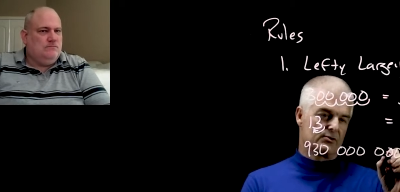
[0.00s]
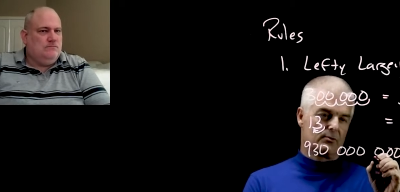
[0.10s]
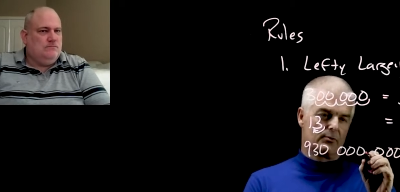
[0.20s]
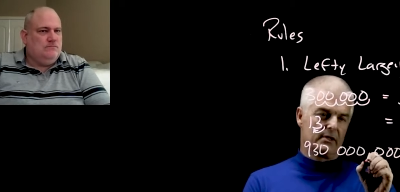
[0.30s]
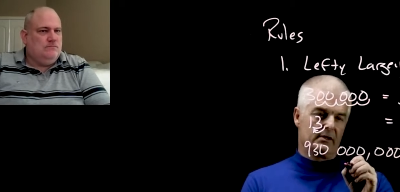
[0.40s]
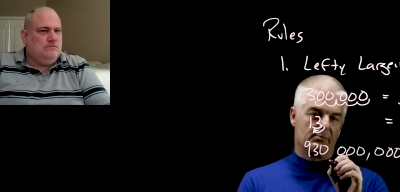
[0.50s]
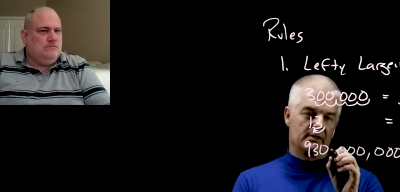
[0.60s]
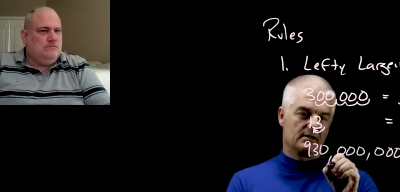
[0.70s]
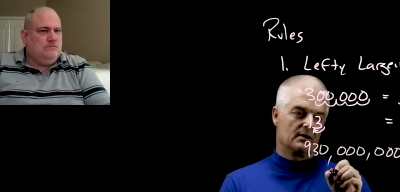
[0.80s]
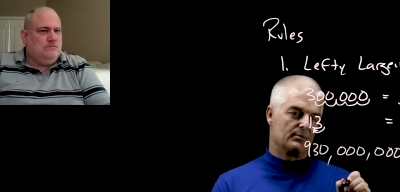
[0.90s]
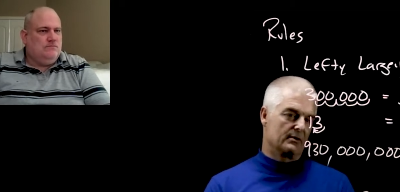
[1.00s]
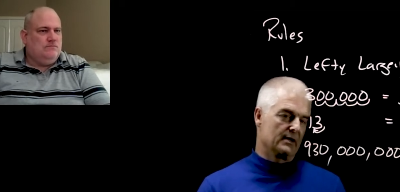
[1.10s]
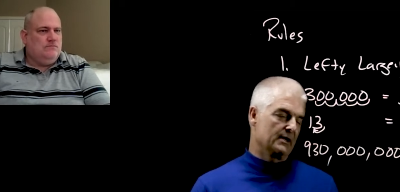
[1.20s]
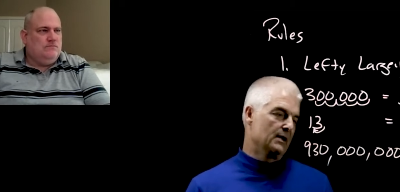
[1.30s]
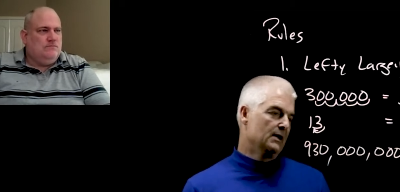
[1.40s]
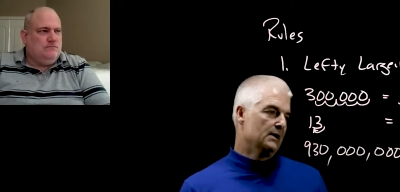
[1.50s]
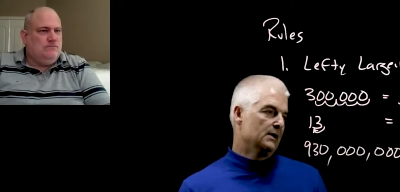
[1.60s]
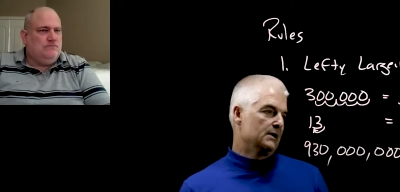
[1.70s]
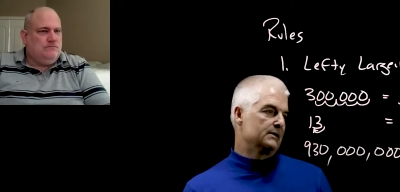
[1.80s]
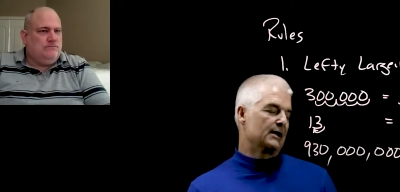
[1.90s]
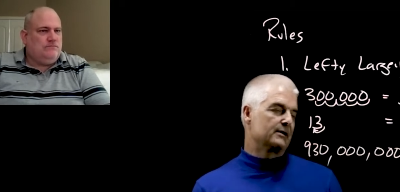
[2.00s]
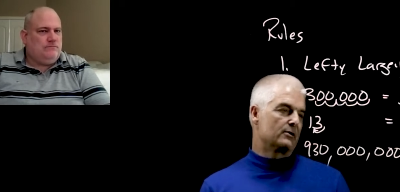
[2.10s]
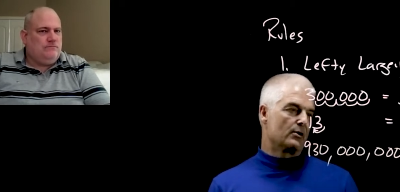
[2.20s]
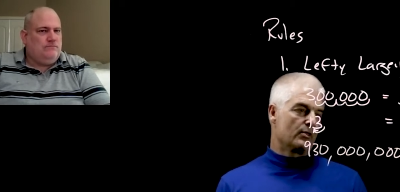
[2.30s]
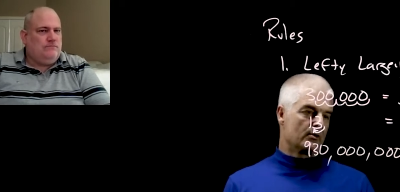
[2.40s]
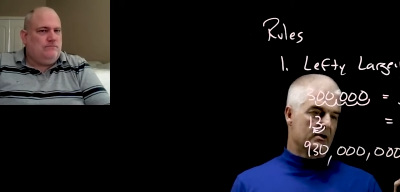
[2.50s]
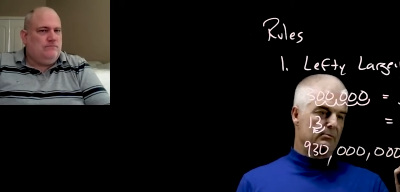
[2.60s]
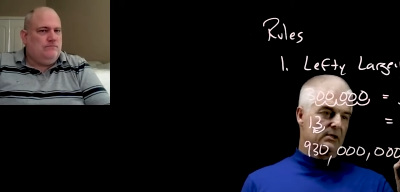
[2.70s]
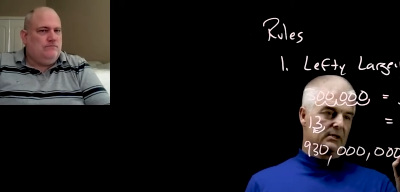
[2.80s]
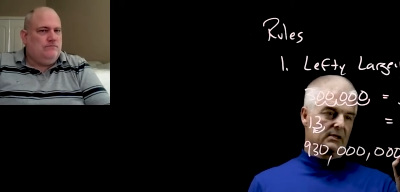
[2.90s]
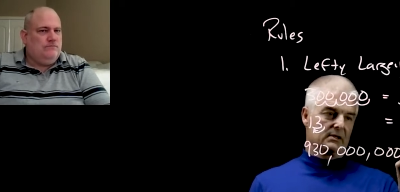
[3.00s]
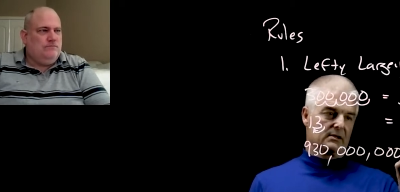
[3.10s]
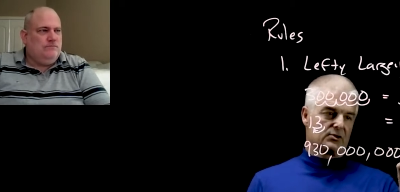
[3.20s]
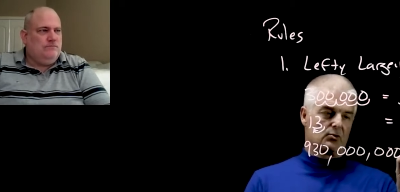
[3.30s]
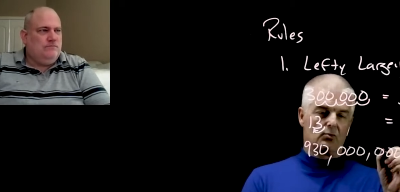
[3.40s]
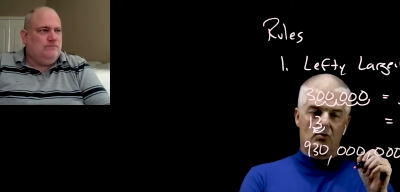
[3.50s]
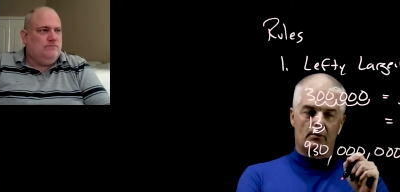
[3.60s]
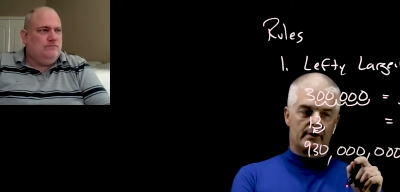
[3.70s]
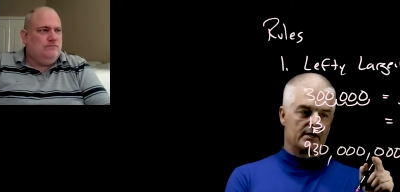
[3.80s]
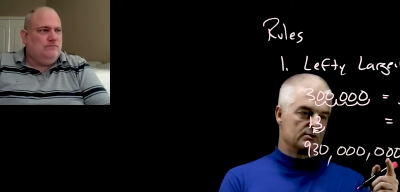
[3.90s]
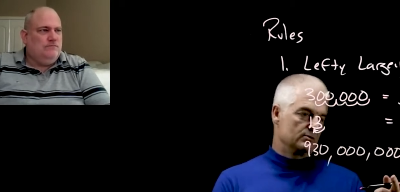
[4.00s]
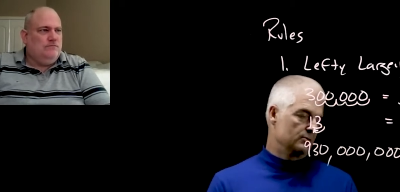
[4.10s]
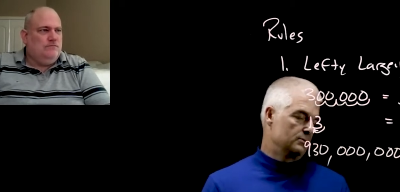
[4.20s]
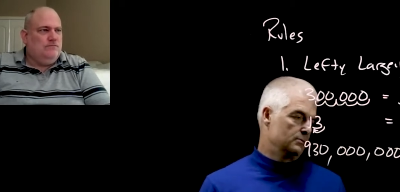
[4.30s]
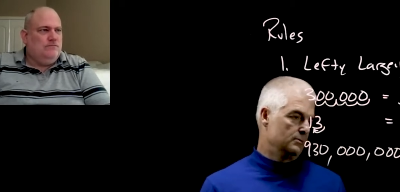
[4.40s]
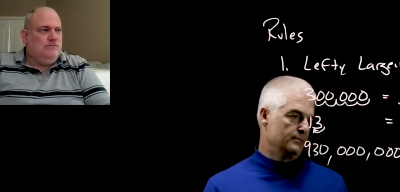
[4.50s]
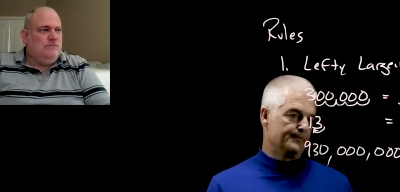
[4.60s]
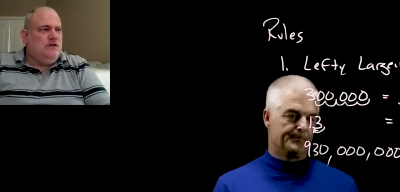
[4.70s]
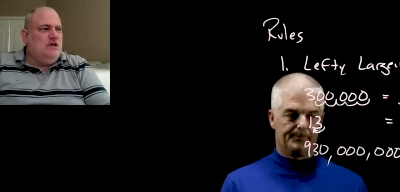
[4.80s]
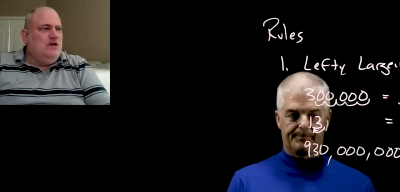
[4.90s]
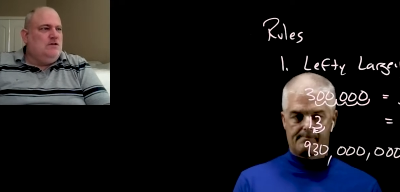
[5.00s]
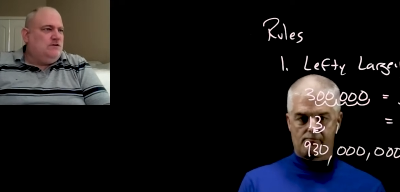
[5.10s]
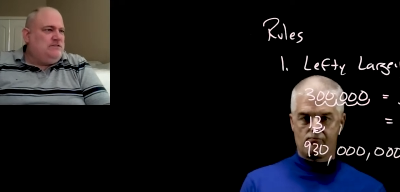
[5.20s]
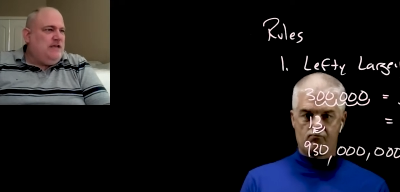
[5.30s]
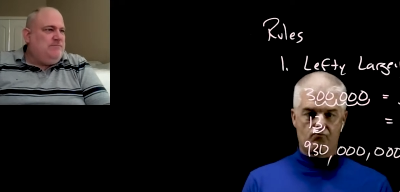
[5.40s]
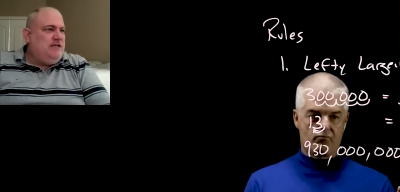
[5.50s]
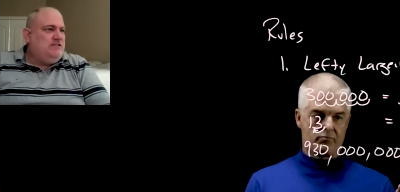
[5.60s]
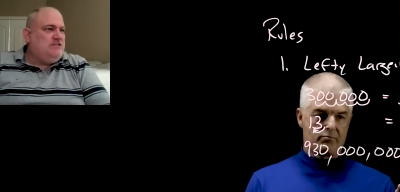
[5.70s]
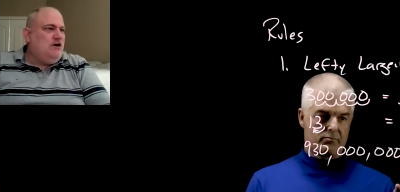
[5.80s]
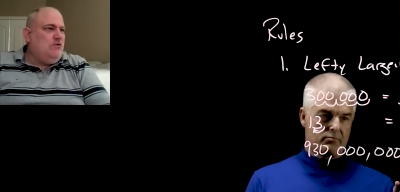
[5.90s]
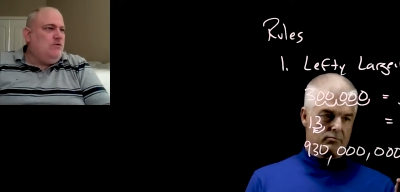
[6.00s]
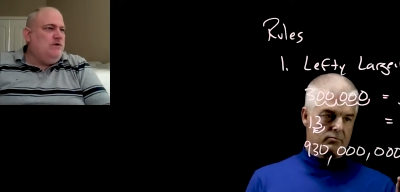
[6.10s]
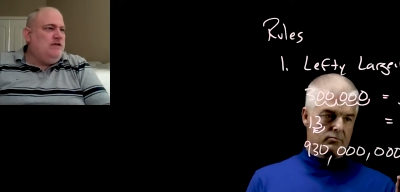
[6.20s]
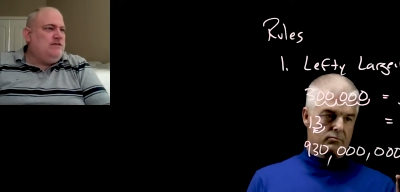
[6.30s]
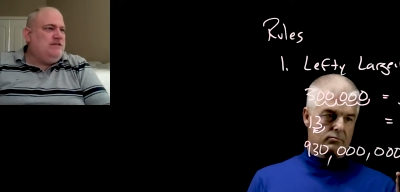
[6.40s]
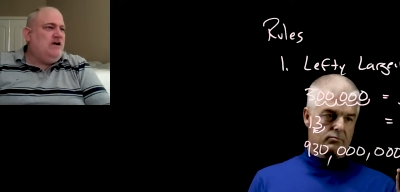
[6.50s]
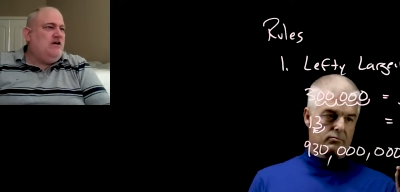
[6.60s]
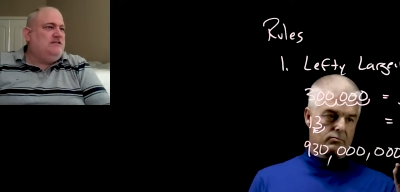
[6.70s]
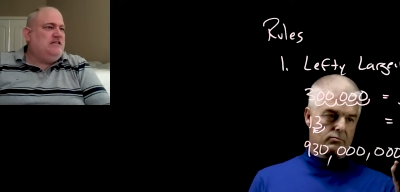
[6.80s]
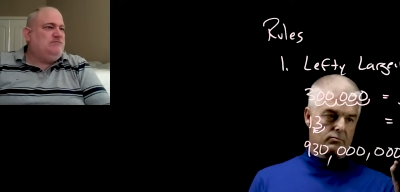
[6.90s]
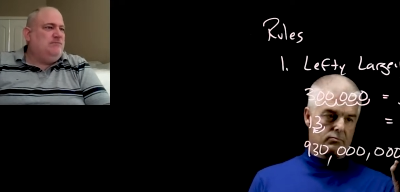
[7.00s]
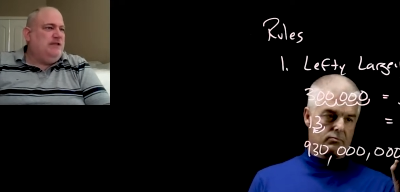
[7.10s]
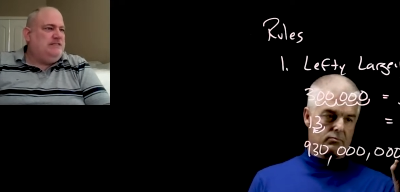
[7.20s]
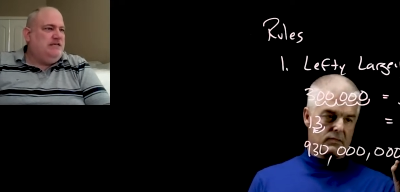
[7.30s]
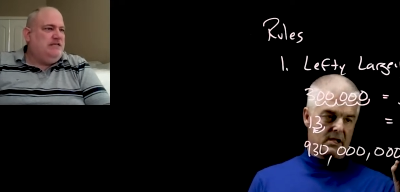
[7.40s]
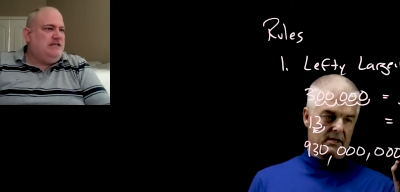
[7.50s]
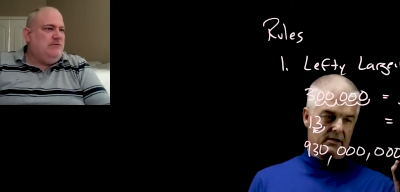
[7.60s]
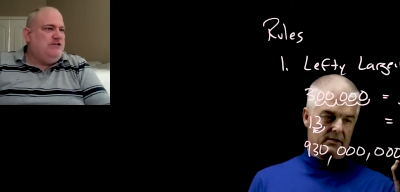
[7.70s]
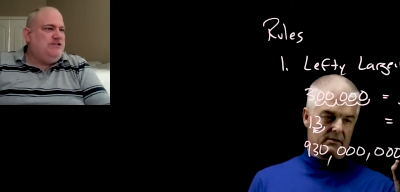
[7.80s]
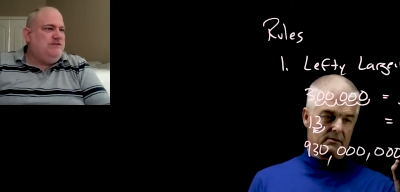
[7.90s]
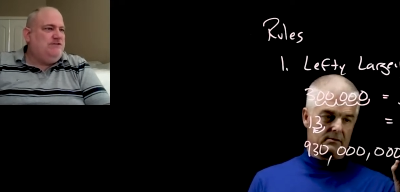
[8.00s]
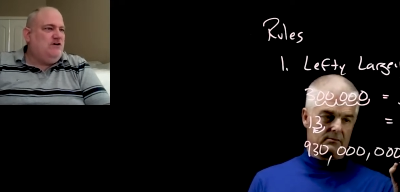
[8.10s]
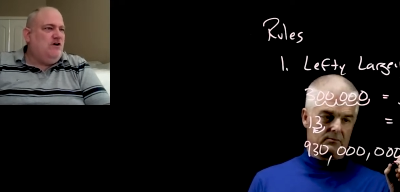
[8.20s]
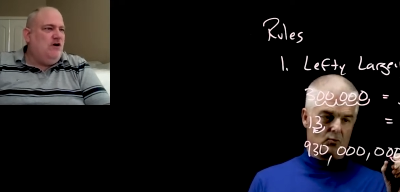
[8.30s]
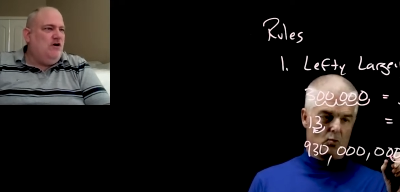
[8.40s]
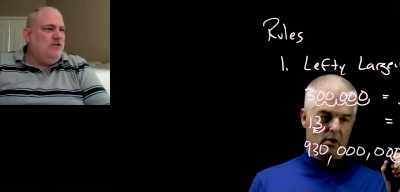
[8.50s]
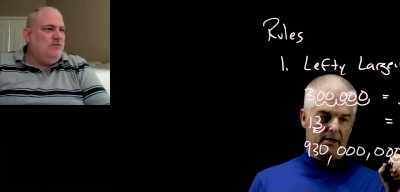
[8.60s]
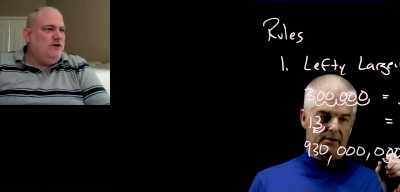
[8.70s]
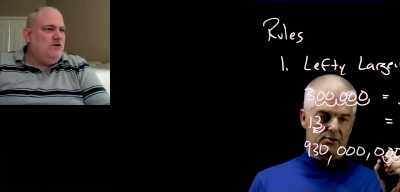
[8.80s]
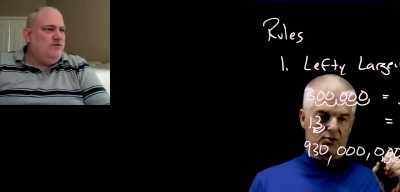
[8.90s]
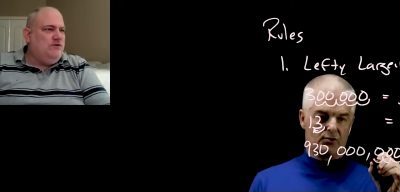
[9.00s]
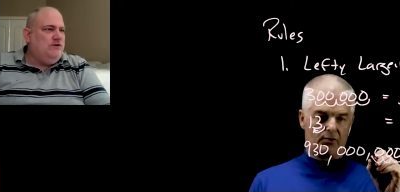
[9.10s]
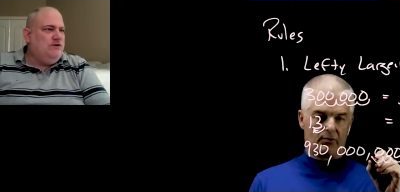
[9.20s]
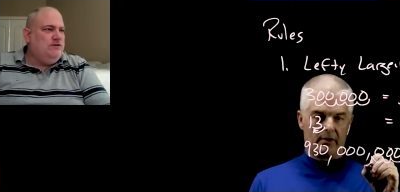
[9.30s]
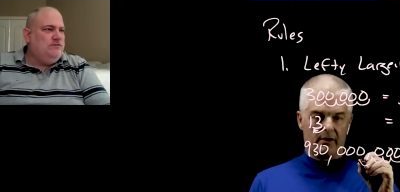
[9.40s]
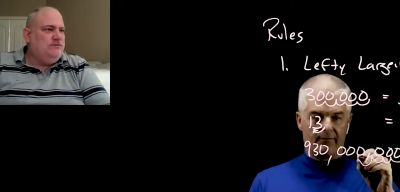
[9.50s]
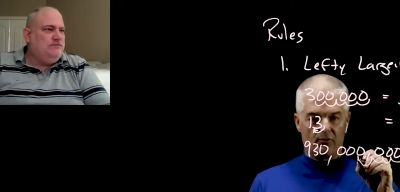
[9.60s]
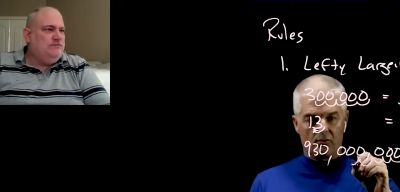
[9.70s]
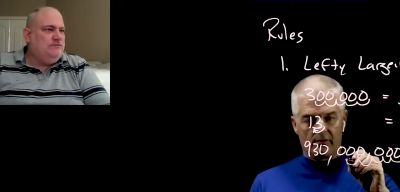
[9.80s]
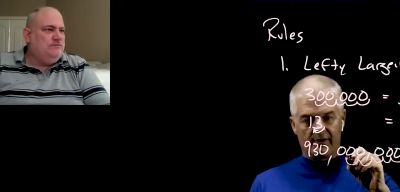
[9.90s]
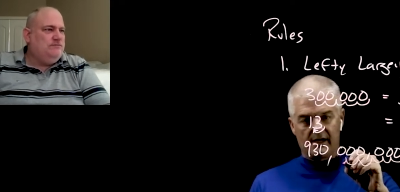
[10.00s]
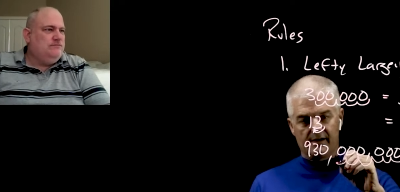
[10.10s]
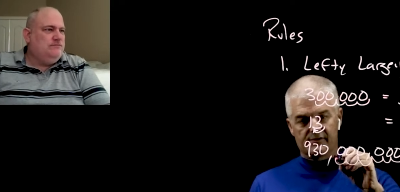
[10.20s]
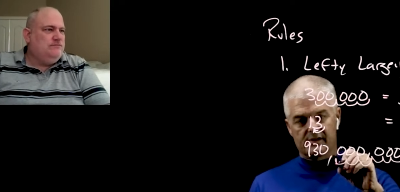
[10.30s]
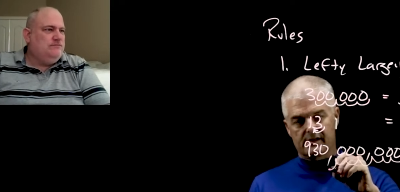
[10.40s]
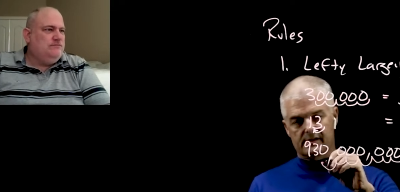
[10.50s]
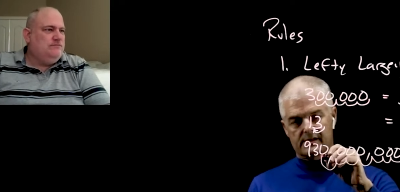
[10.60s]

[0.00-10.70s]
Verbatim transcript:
Speaker 1: So really big number, right? 930 million. So what would I do?
Speaker 2: So same thing. Start where we think our decimal place is.
Speaker 1: Here. One, two, three, four, five, six,